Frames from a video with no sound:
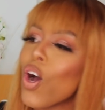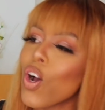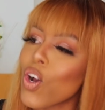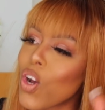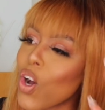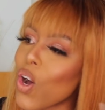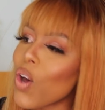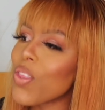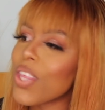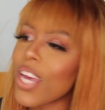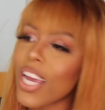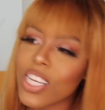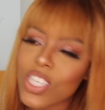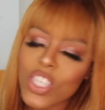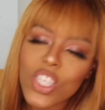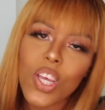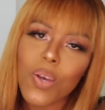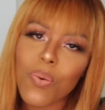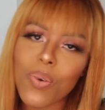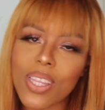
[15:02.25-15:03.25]
Go there and
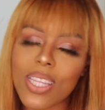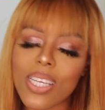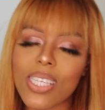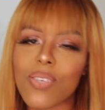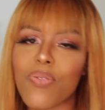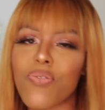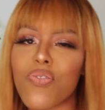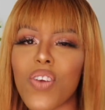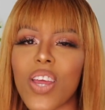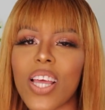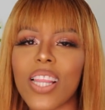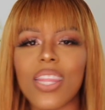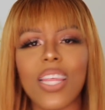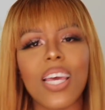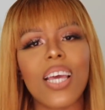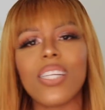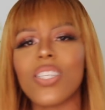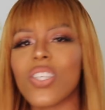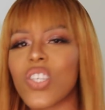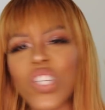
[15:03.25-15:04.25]
chill with these friends,
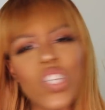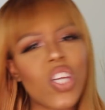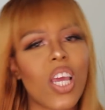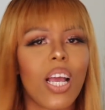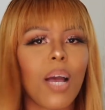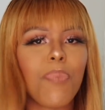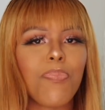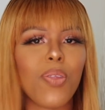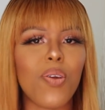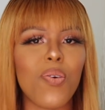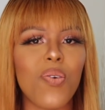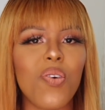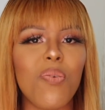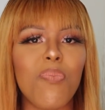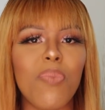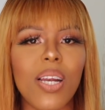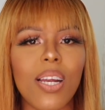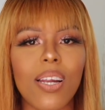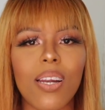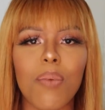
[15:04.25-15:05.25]
then shake up the
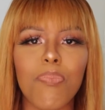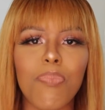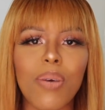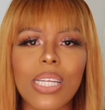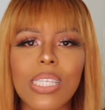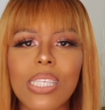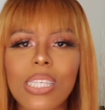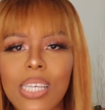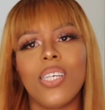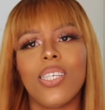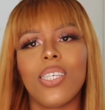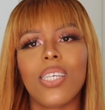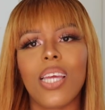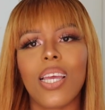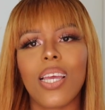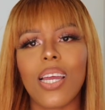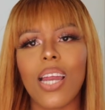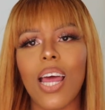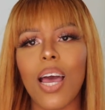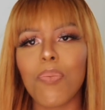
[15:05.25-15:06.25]
room a little bit.
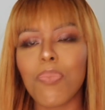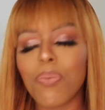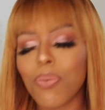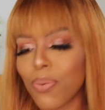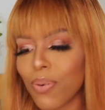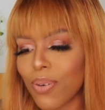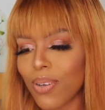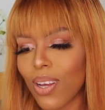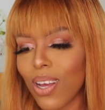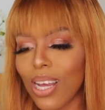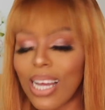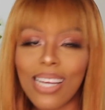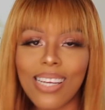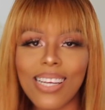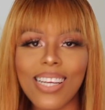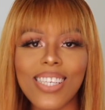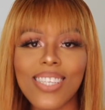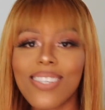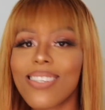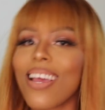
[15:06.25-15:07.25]
Shake it up.
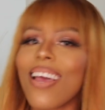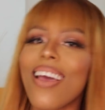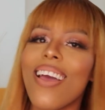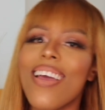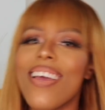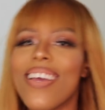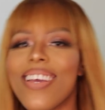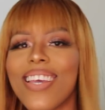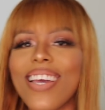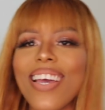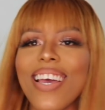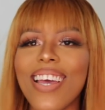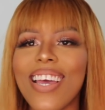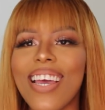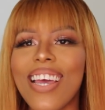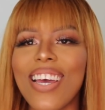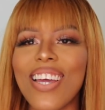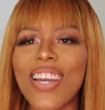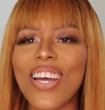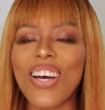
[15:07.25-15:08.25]
Shake
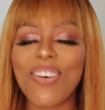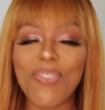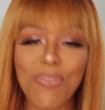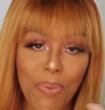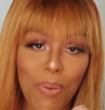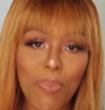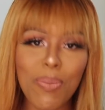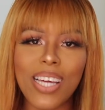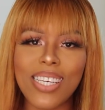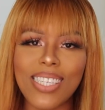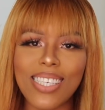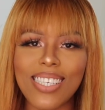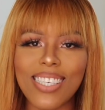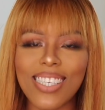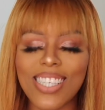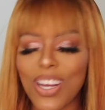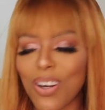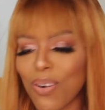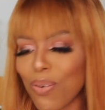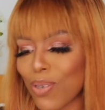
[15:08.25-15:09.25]
it up. Remember that Disney
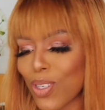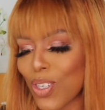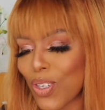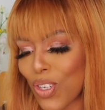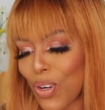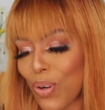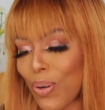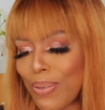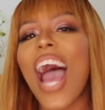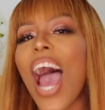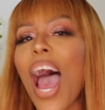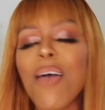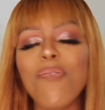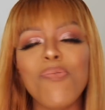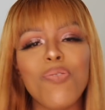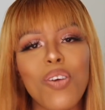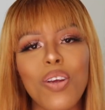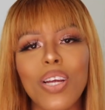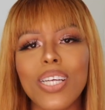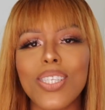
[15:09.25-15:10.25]
Channel show? I'm
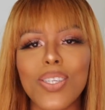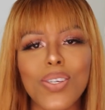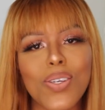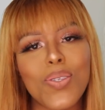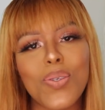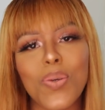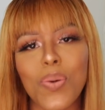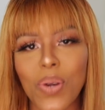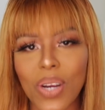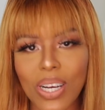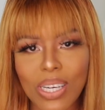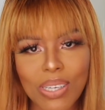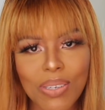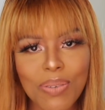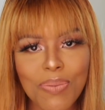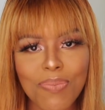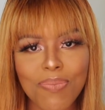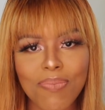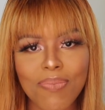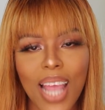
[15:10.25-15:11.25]
very
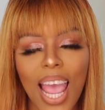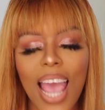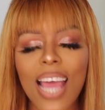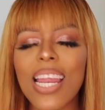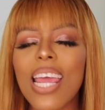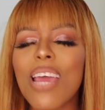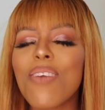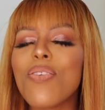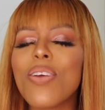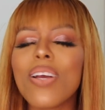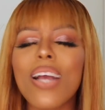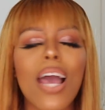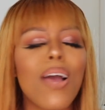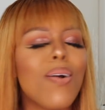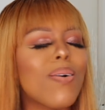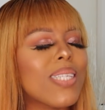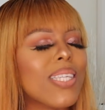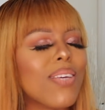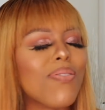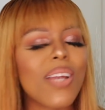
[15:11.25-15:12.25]
territorial. And every guy
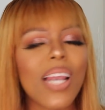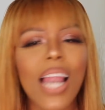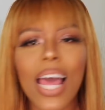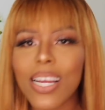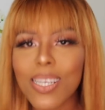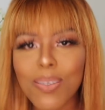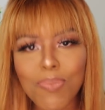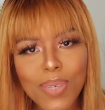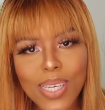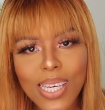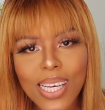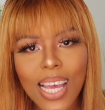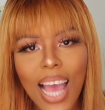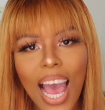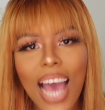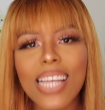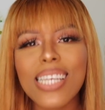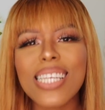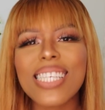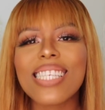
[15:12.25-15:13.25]
who's ever liked me
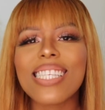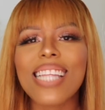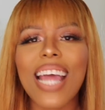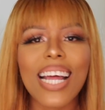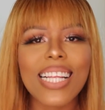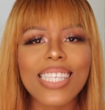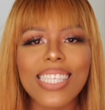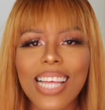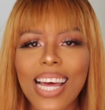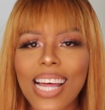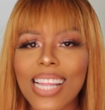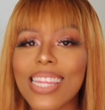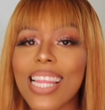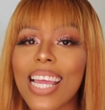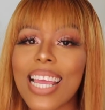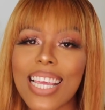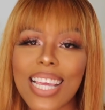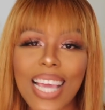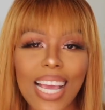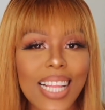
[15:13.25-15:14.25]
understands that,
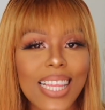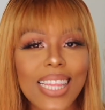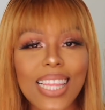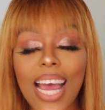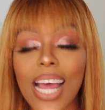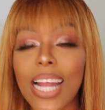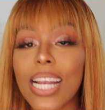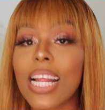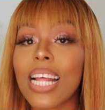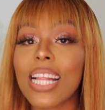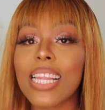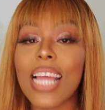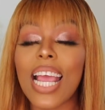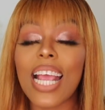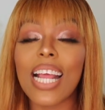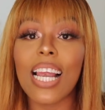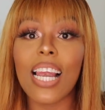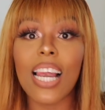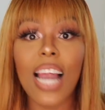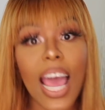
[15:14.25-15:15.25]
they get that,
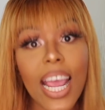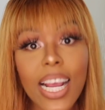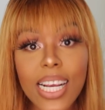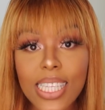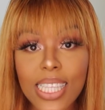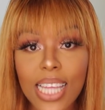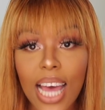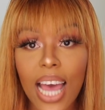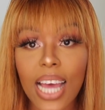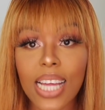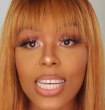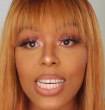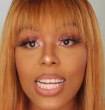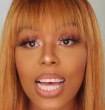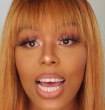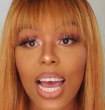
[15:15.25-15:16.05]
they like that.